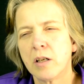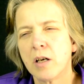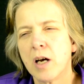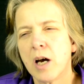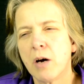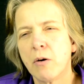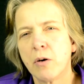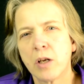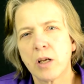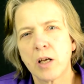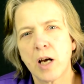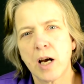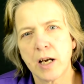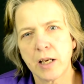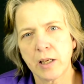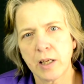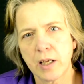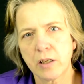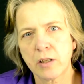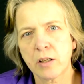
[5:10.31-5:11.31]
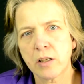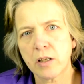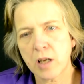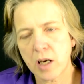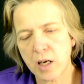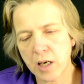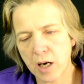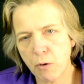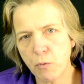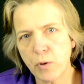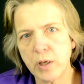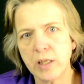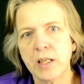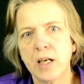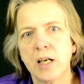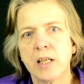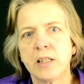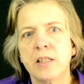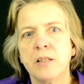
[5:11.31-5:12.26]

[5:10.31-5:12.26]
I went and got